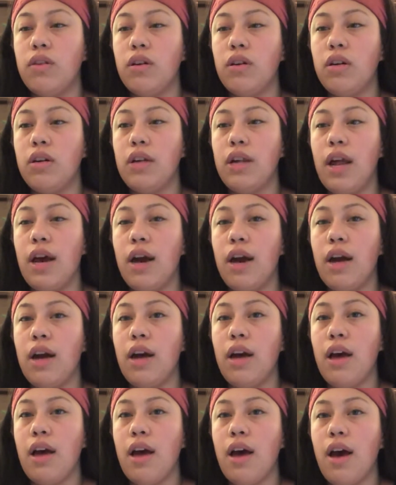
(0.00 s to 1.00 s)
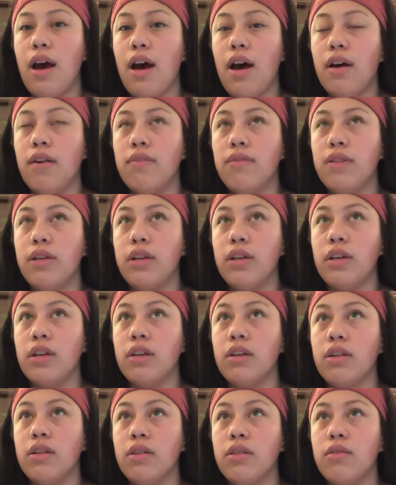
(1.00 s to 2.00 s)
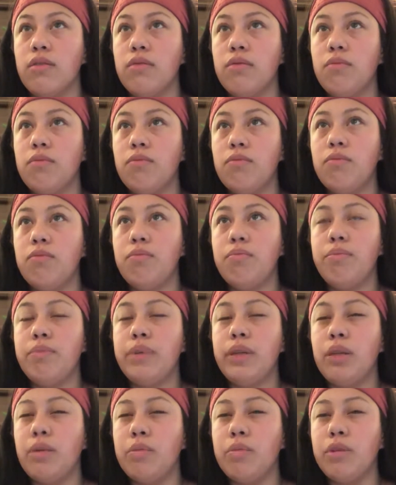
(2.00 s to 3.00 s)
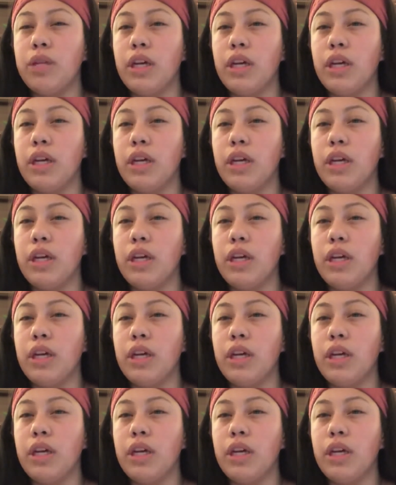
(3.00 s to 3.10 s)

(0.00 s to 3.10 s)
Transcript: not having people